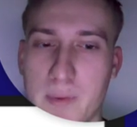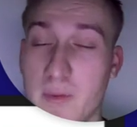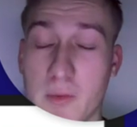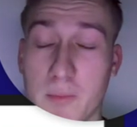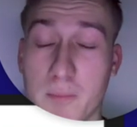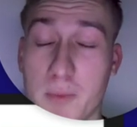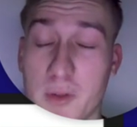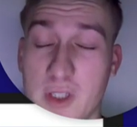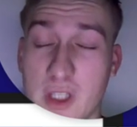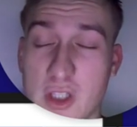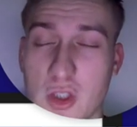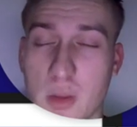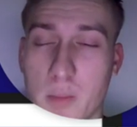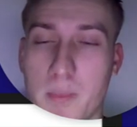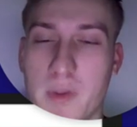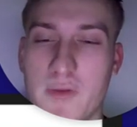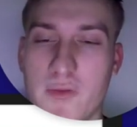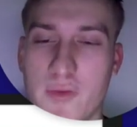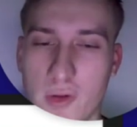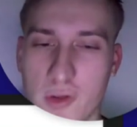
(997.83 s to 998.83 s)
potential
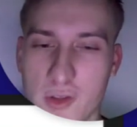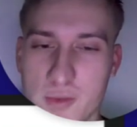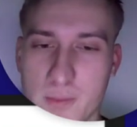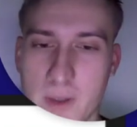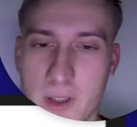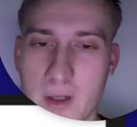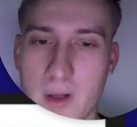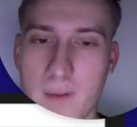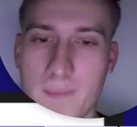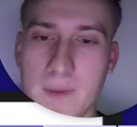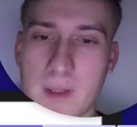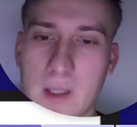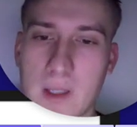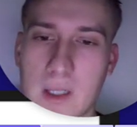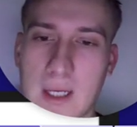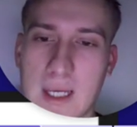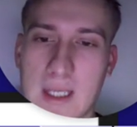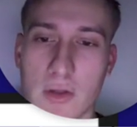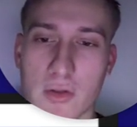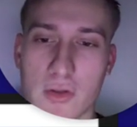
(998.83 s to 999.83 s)
pitfalls, pardon,
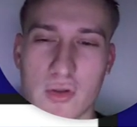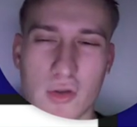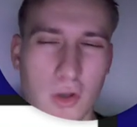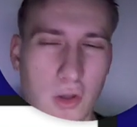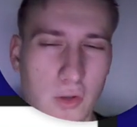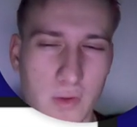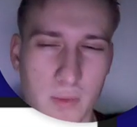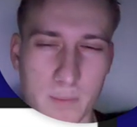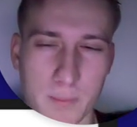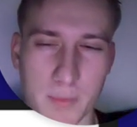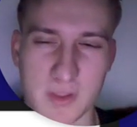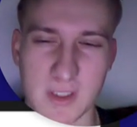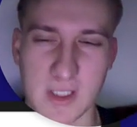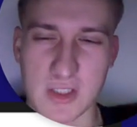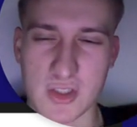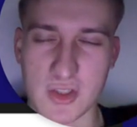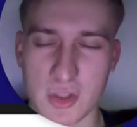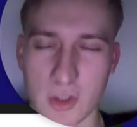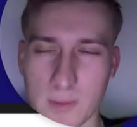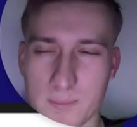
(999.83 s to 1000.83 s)
and uncover
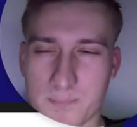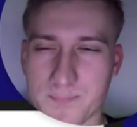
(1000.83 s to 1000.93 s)
potential